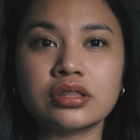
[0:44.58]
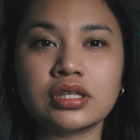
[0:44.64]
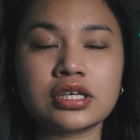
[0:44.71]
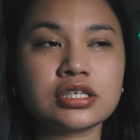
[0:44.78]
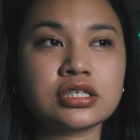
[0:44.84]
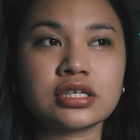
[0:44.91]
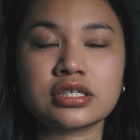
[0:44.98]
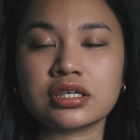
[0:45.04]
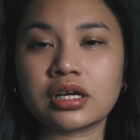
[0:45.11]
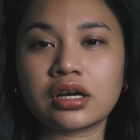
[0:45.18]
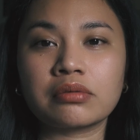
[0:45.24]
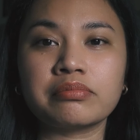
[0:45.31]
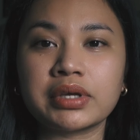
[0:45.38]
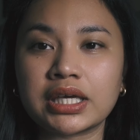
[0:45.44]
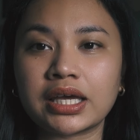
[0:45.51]
is
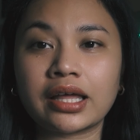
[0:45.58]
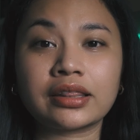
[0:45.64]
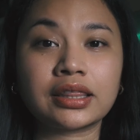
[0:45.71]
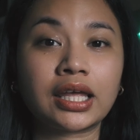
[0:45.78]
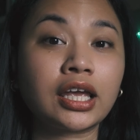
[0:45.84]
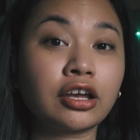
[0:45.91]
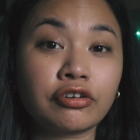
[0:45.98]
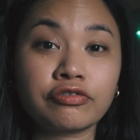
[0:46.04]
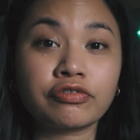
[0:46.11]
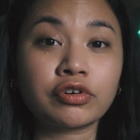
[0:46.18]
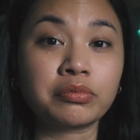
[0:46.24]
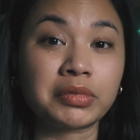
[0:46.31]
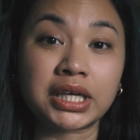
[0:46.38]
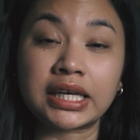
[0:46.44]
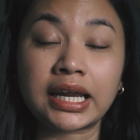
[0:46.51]
gonna be a thing
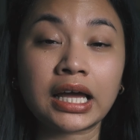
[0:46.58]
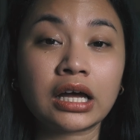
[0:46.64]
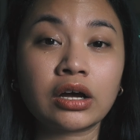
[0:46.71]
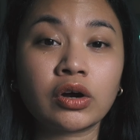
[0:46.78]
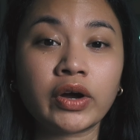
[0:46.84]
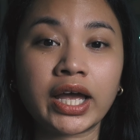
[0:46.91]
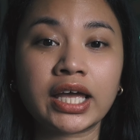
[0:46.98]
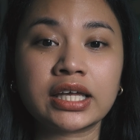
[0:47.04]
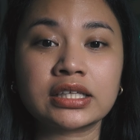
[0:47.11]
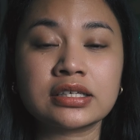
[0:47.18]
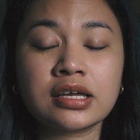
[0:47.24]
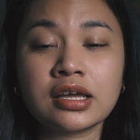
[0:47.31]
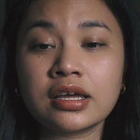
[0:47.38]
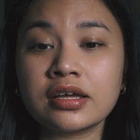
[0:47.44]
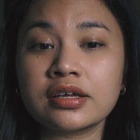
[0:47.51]
for me now, and
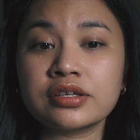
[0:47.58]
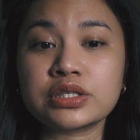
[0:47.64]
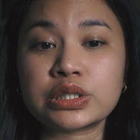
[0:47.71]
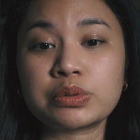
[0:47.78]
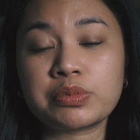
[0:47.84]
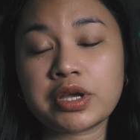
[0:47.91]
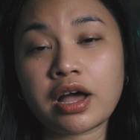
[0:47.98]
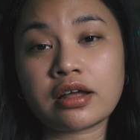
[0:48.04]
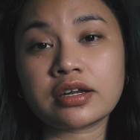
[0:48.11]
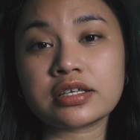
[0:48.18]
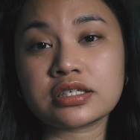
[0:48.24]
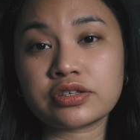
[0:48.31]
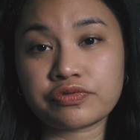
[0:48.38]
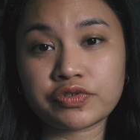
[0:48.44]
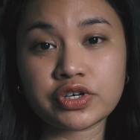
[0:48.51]
to be
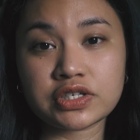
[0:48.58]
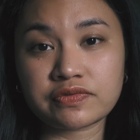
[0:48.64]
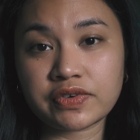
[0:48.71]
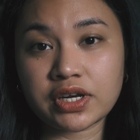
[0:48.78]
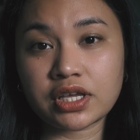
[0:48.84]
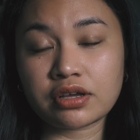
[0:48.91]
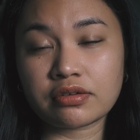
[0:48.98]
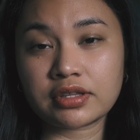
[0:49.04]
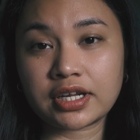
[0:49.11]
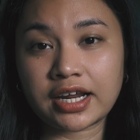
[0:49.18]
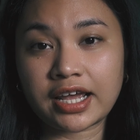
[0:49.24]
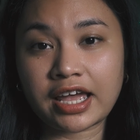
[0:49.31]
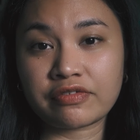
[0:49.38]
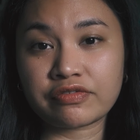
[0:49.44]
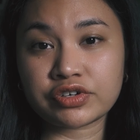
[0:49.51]
honest, the first video that I
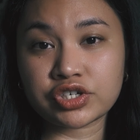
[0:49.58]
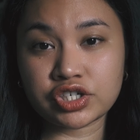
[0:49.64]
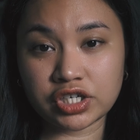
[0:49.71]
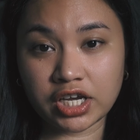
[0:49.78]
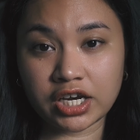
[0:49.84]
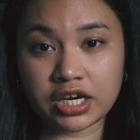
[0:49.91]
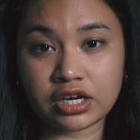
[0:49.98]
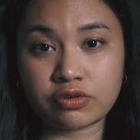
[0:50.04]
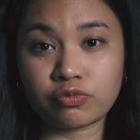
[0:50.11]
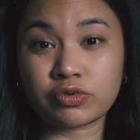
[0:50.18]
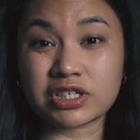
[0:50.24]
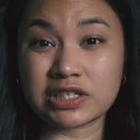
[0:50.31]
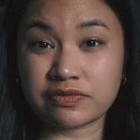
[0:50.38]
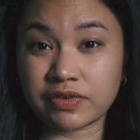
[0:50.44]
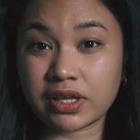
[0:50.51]
ever shared
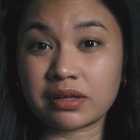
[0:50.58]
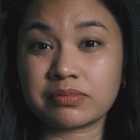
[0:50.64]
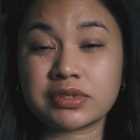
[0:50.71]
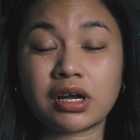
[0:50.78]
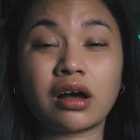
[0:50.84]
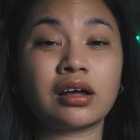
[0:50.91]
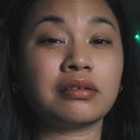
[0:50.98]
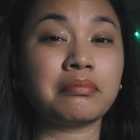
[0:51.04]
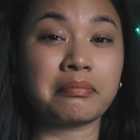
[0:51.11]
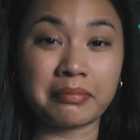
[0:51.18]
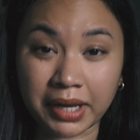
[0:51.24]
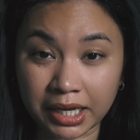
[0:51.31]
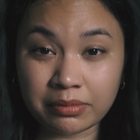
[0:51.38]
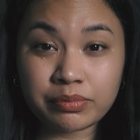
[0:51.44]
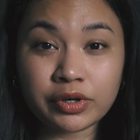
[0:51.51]
was filmed on
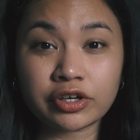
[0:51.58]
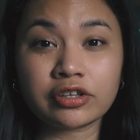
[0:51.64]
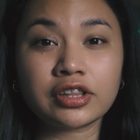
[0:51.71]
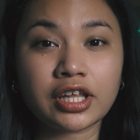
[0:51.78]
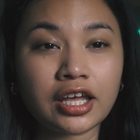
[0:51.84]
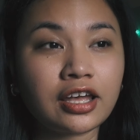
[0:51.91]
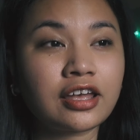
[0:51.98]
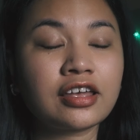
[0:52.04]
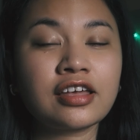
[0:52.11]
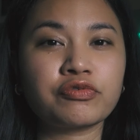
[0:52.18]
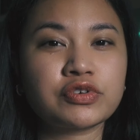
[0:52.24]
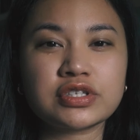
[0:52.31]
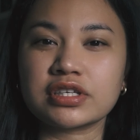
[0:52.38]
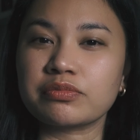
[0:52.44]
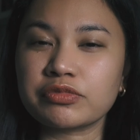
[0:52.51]
my birthday.
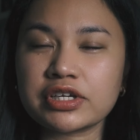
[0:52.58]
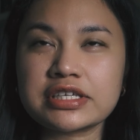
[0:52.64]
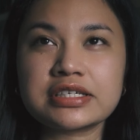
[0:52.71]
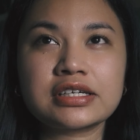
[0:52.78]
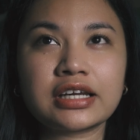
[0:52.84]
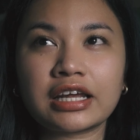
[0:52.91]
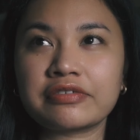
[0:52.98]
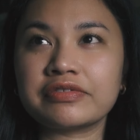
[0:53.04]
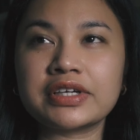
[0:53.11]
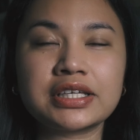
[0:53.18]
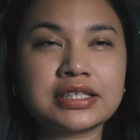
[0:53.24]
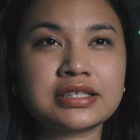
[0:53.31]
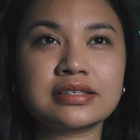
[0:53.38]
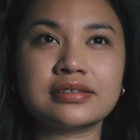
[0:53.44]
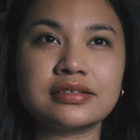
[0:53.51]
For some reason,
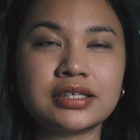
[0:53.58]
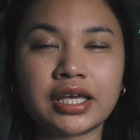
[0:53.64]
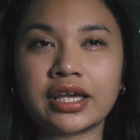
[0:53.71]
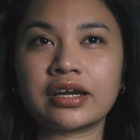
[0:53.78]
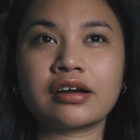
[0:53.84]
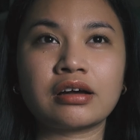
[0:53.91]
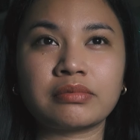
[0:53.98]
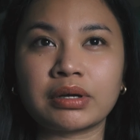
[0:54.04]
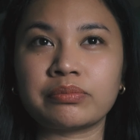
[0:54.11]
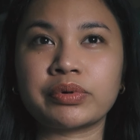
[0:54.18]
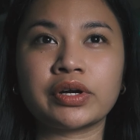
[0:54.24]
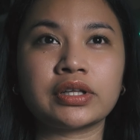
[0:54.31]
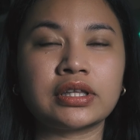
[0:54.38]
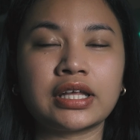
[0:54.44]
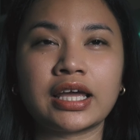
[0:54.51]
every year on my
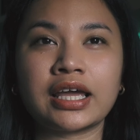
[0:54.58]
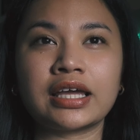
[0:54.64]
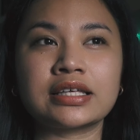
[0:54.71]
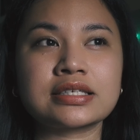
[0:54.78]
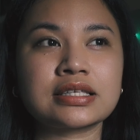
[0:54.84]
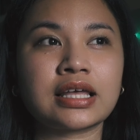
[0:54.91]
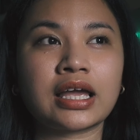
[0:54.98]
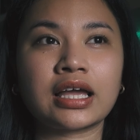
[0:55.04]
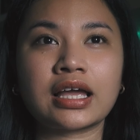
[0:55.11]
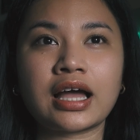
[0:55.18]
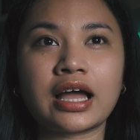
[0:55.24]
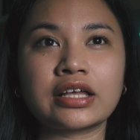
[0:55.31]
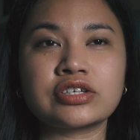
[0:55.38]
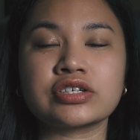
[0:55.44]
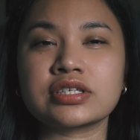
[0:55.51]
birthday, it's like
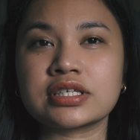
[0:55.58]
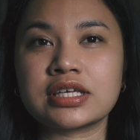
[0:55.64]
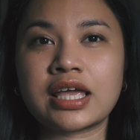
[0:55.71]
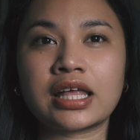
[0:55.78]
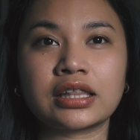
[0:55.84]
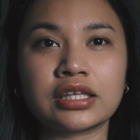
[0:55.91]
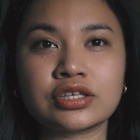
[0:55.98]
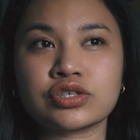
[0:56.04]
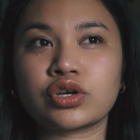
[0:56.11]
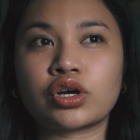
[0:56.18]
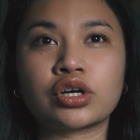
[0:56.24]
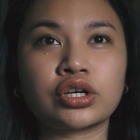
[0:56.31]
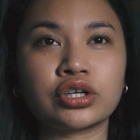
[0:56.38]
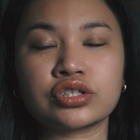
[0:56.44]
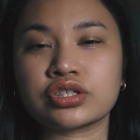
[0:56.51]
I just get this
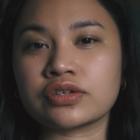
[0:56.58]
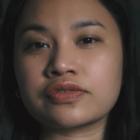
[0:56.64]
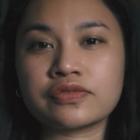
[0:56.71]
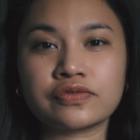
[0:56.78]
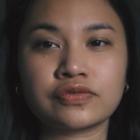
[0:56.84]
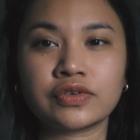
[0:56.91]
urge of